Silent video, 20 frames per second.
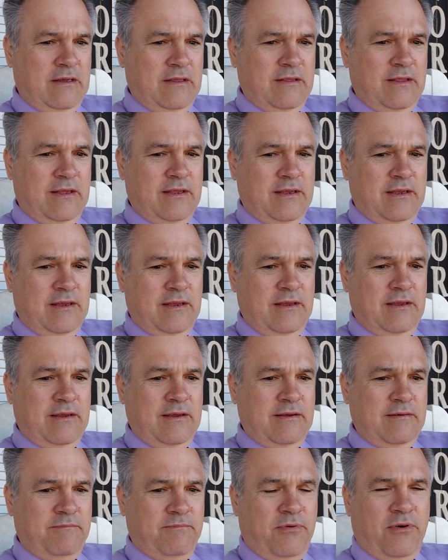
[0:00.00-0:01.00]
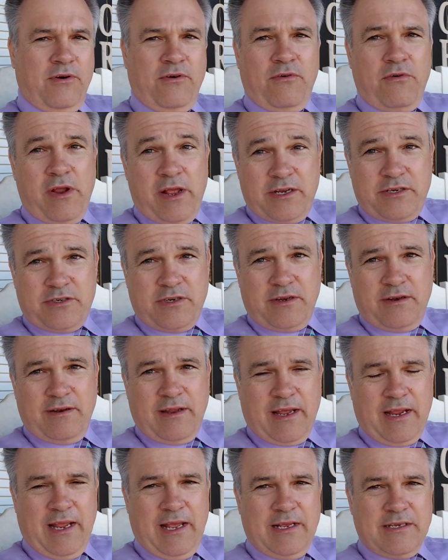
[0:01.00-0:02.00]
the progression,
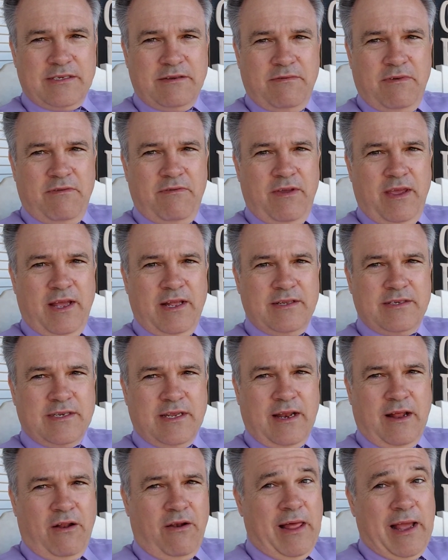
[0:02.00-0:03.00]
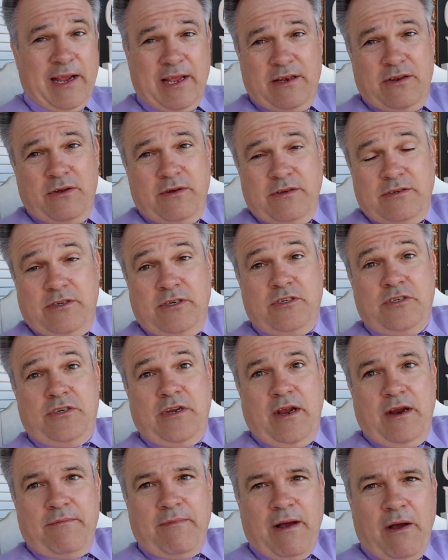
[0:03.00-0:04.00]
I guess, of events, and all I can do is just
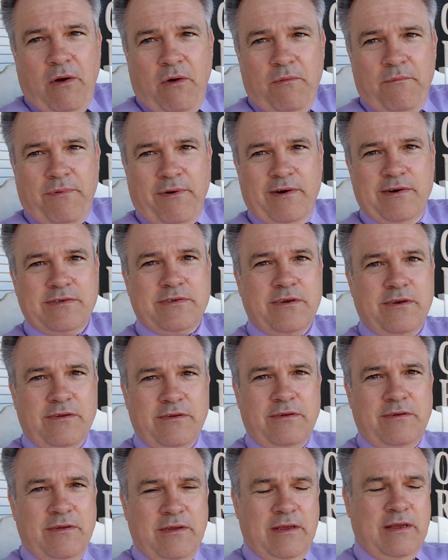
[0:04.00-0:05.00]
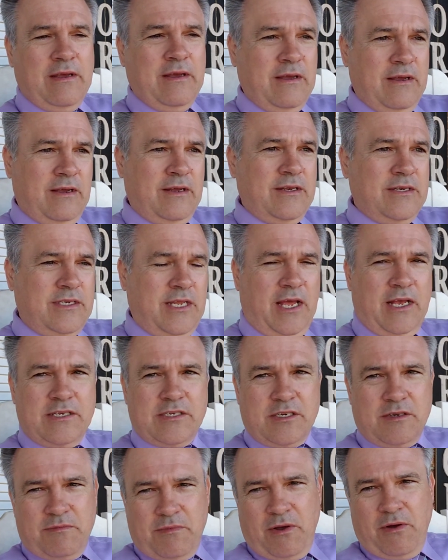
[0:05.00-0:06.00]
share my own personal
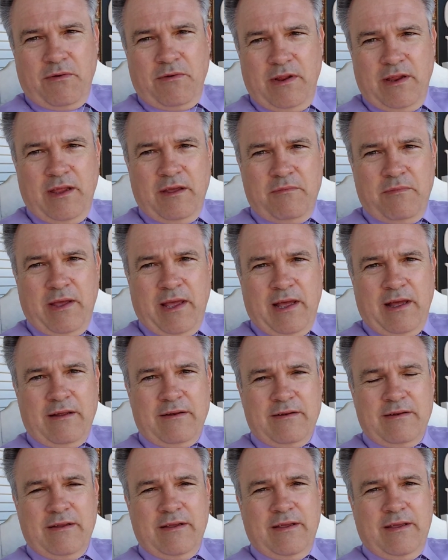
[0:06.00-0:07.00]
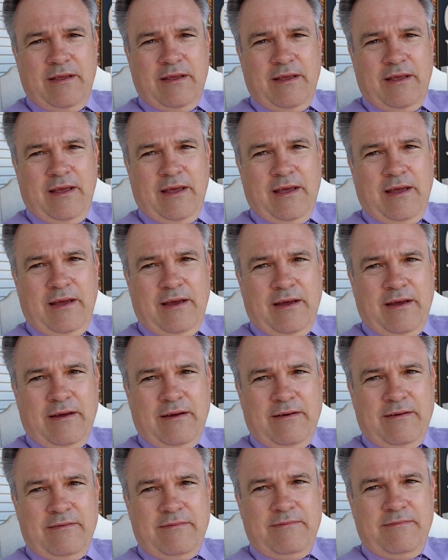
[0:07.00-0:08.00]
testimony about,
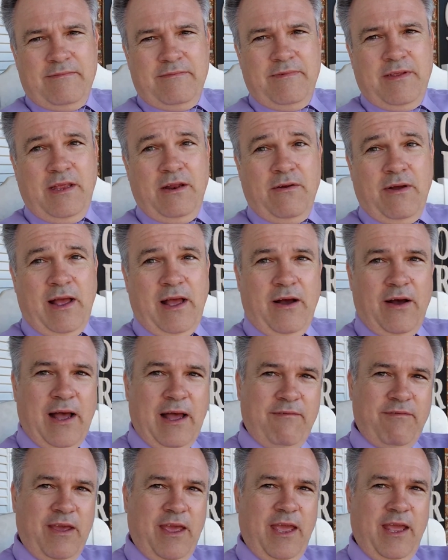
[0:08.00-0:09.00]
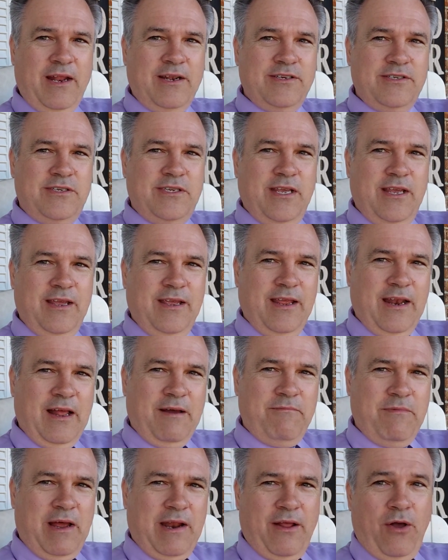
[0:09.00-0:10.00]
how I've aged. And I'm
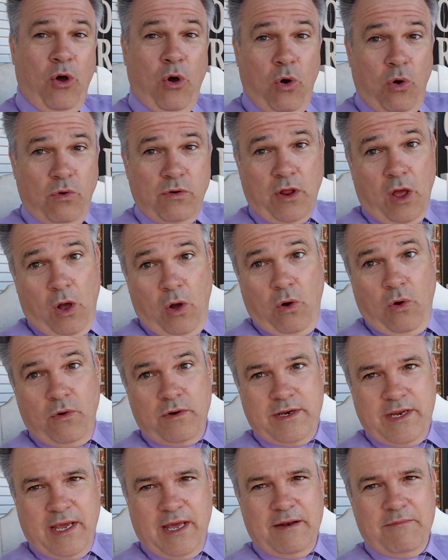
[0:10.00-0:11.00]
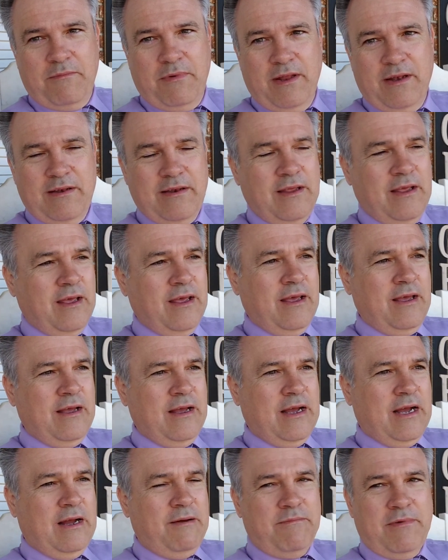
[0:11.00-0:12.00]
not old yet, but
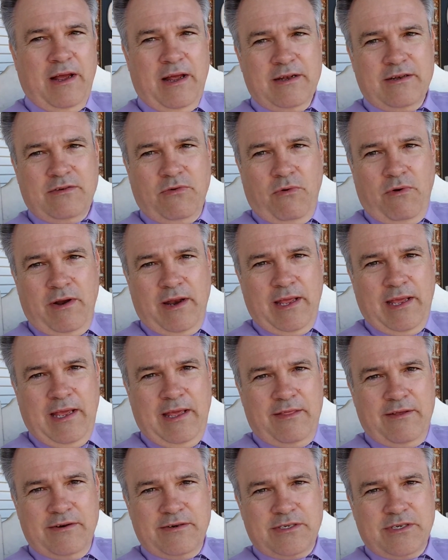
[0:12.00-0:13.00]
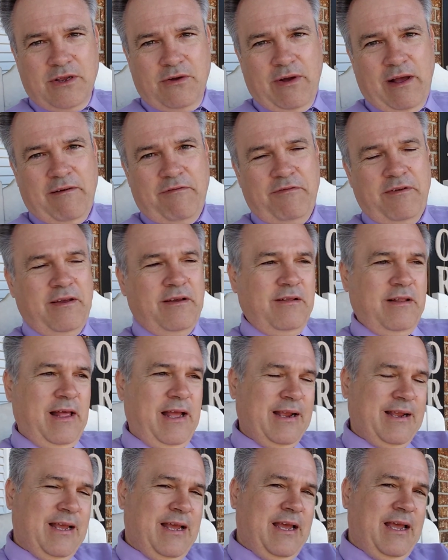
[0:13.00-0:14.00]
I'm not 20 either, so I feel
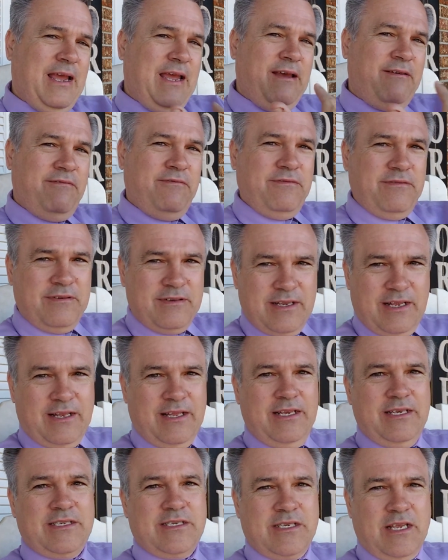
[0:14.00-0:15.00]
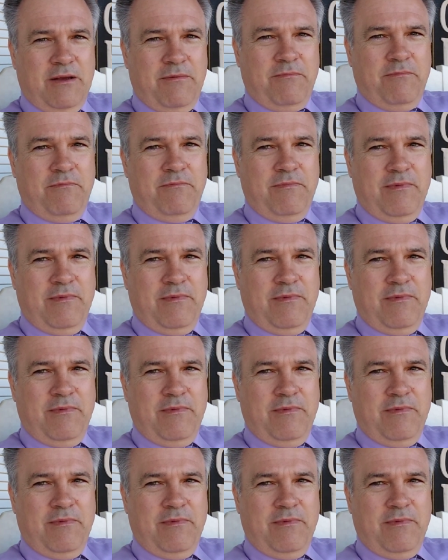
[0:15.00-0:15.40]
like I have at least some